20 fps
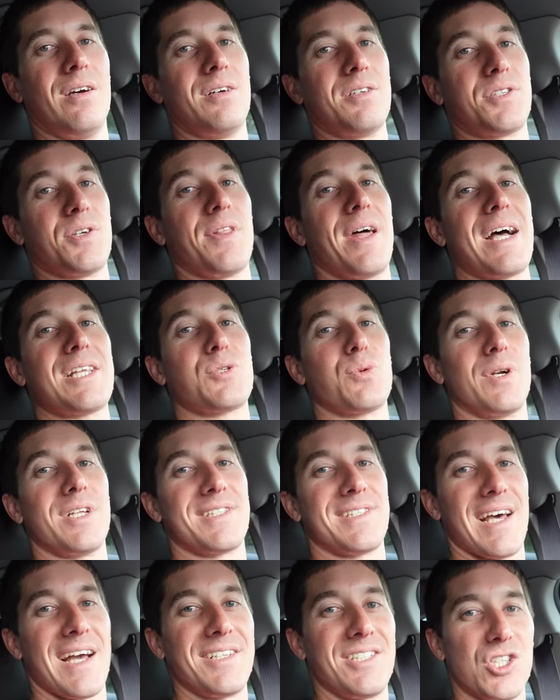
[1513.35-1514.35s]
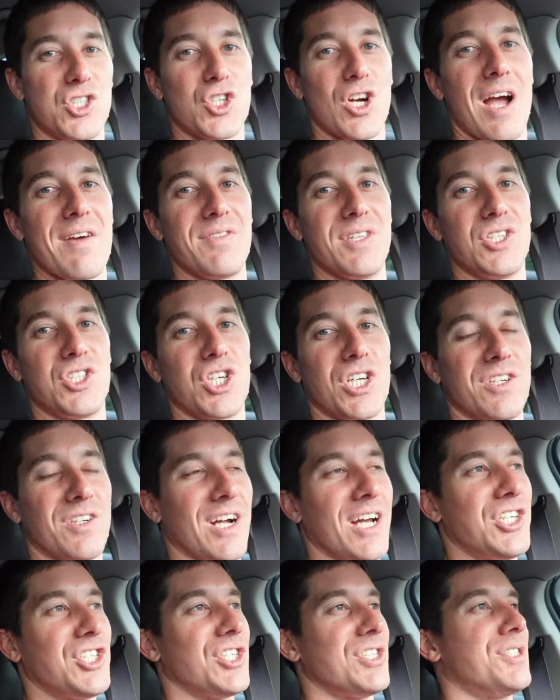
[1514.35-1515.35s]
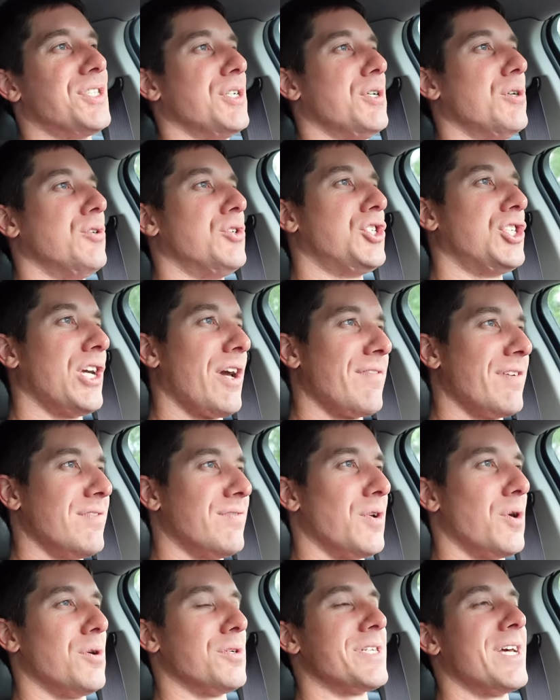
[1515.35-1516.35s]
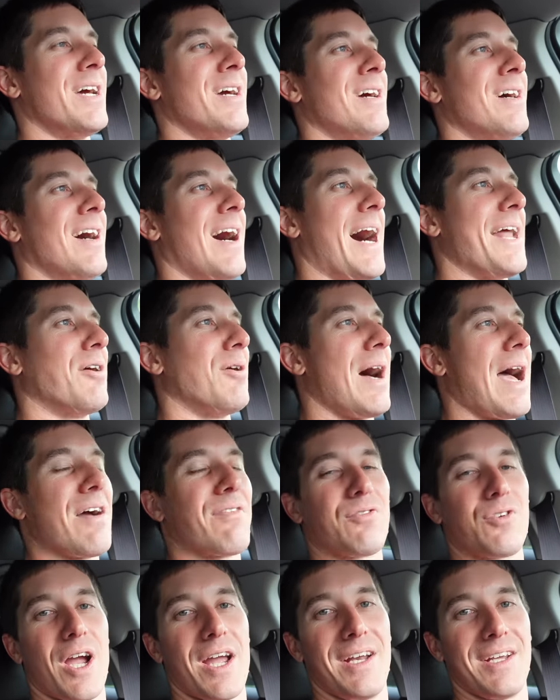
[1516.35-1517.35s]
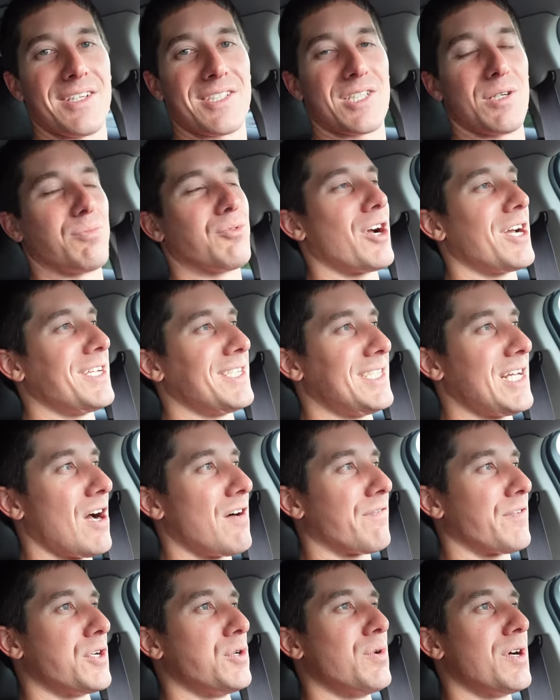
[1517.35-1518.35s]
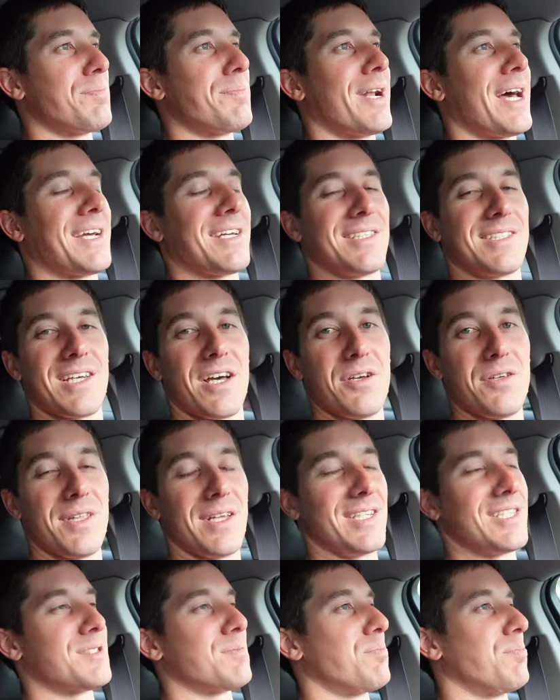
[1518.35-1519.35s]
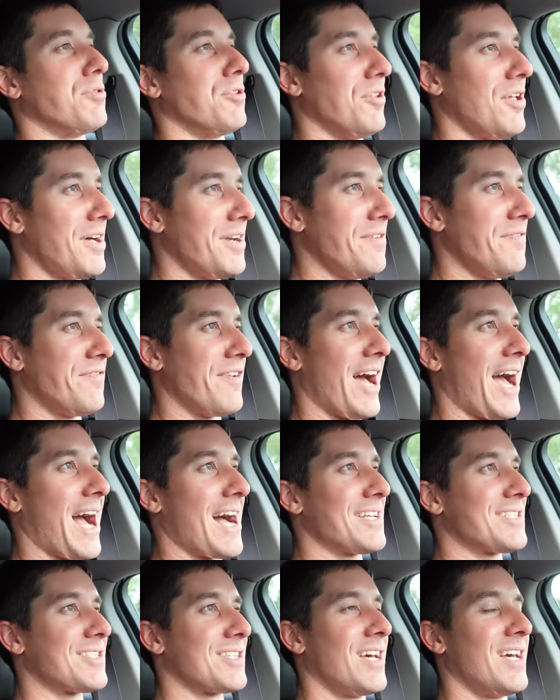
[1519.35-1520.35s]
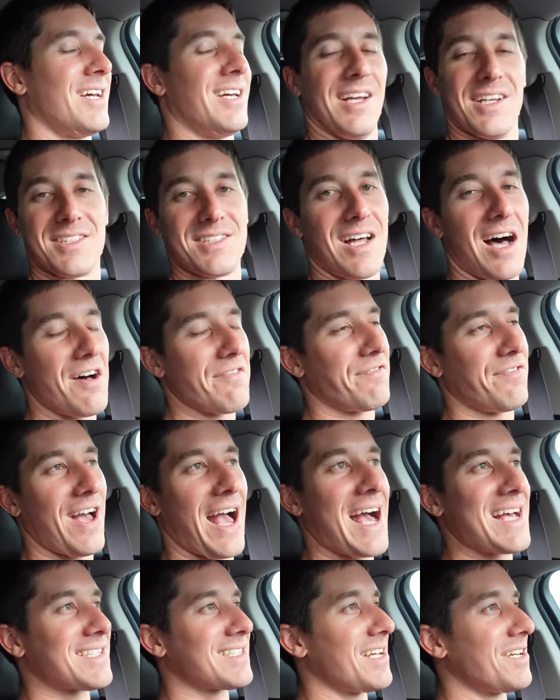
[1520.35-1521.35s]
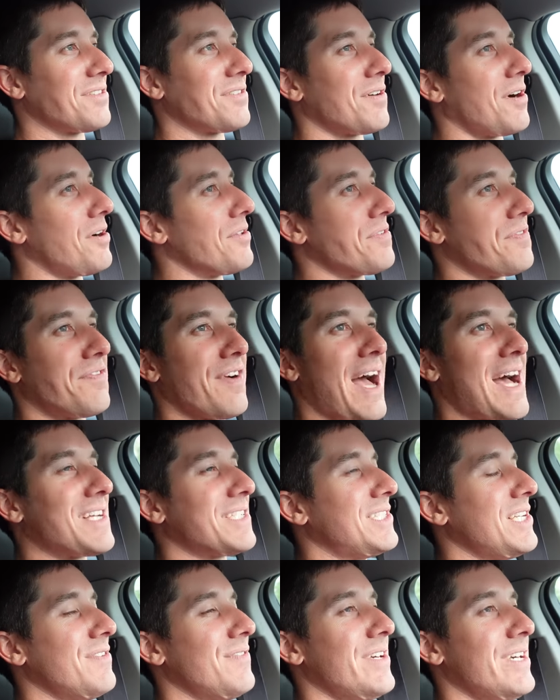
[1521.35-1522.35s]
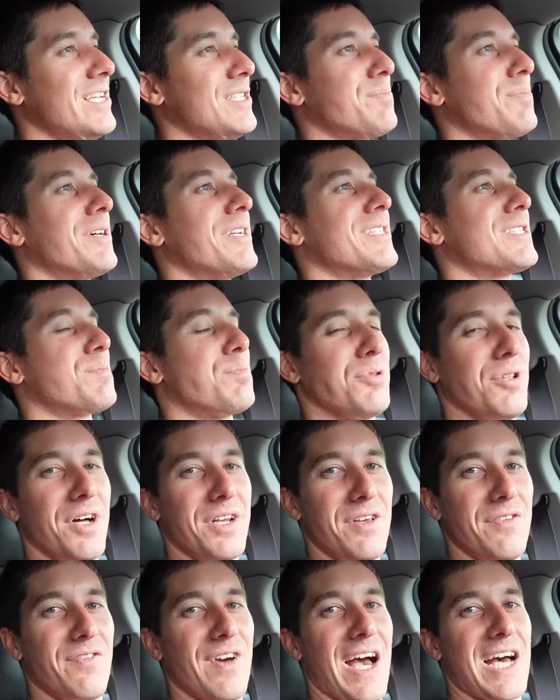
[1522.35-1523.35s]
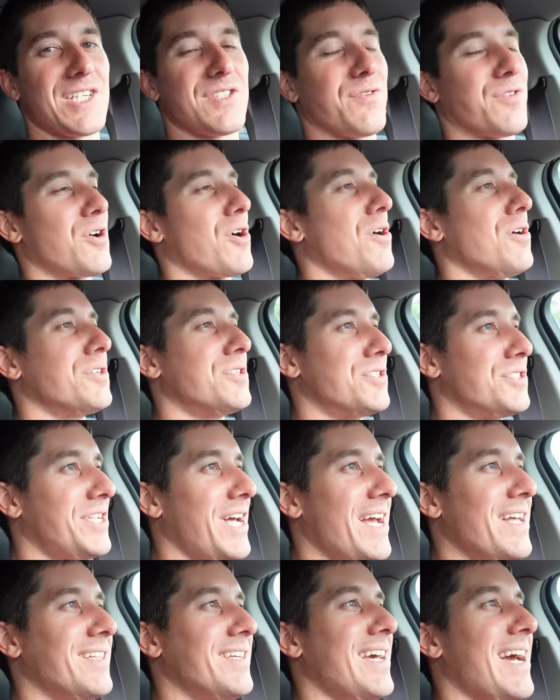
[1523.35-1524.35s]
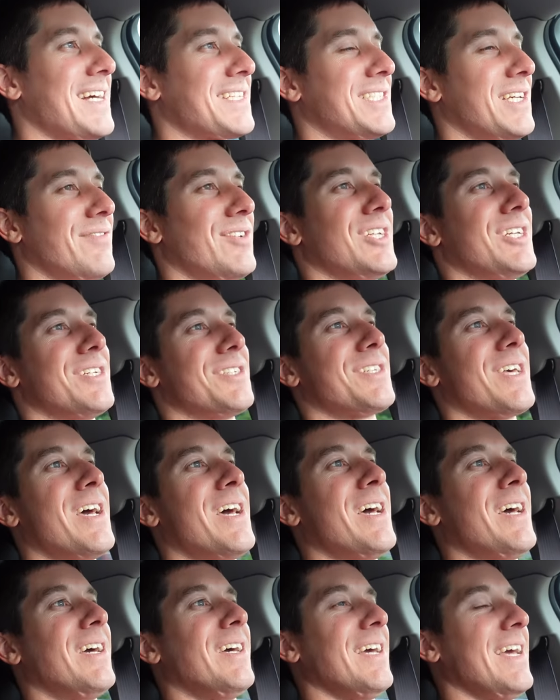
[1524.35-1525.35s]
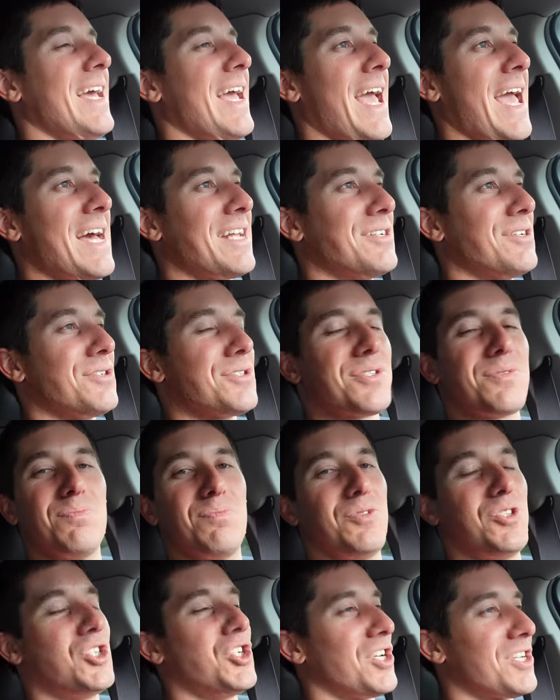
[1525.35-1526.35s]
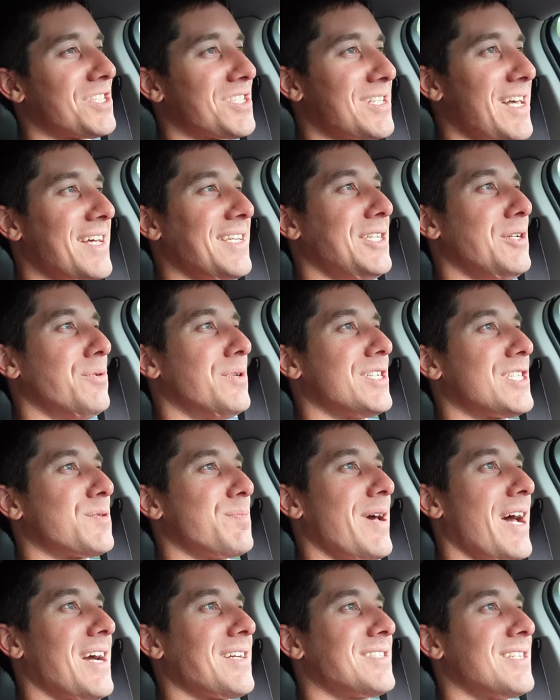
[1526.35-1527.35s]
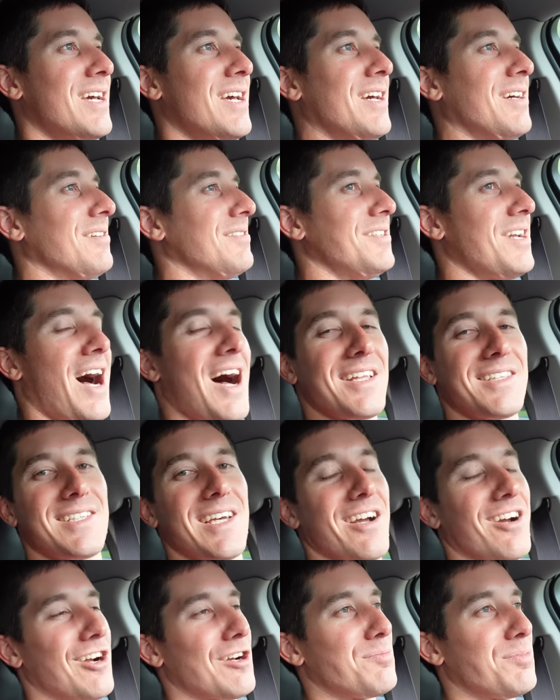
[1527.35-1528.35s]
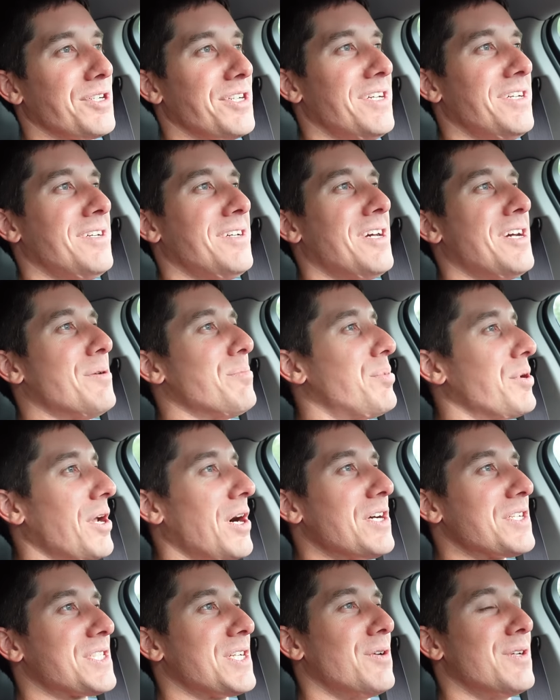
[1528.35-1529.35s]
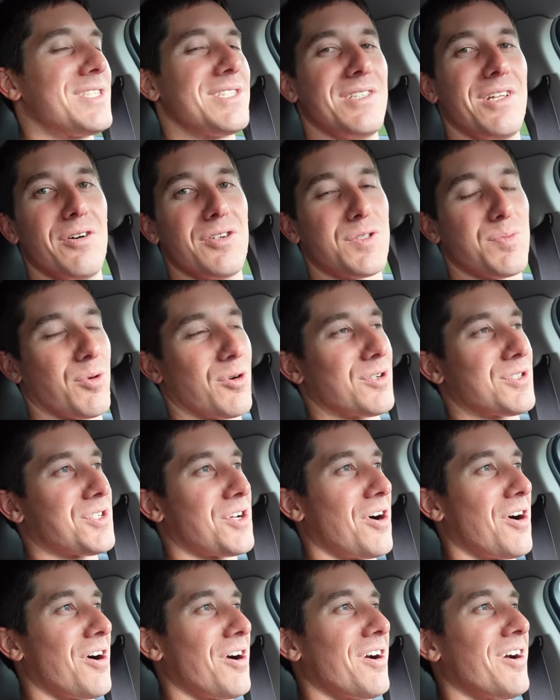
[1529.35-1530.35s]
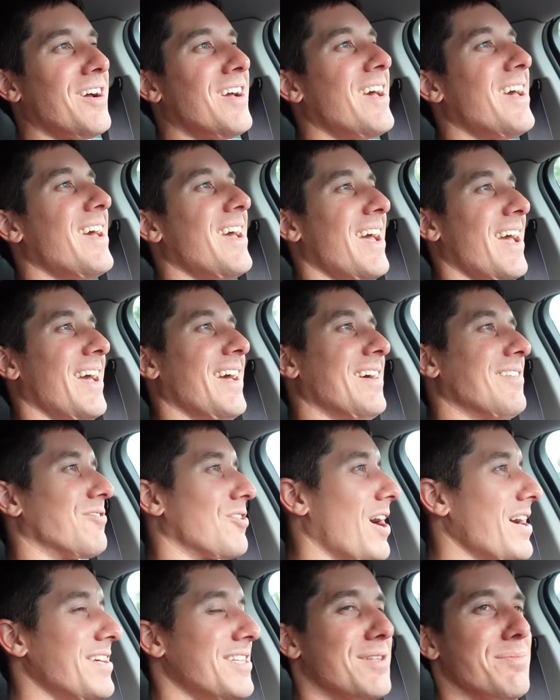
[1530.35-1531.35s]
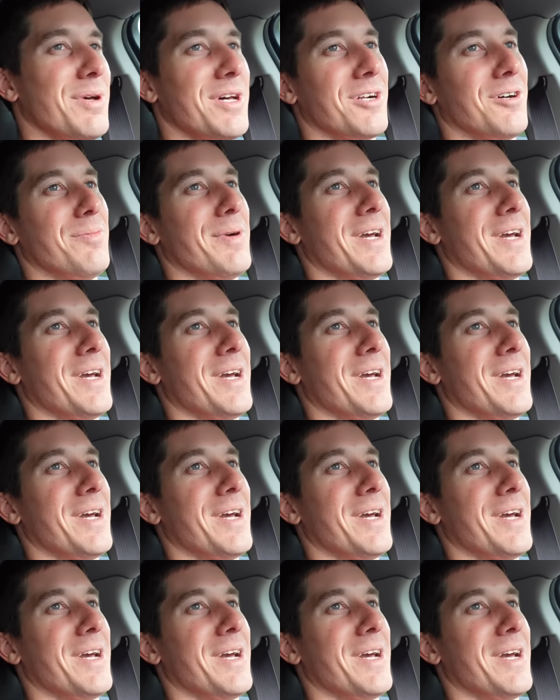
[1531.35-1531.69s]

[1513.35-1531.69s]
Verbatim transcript: So that's what it's like to drive the Generation 2 Chevy Volt. I don't have ratings to break it down for you with, but I can tell you that it's plenty fast. It's not fast like the, all the fast EVs, but it's plenty fast for all your daily activities. It handles just like you would expect, not terribly, but also it's no sports car, right in the middle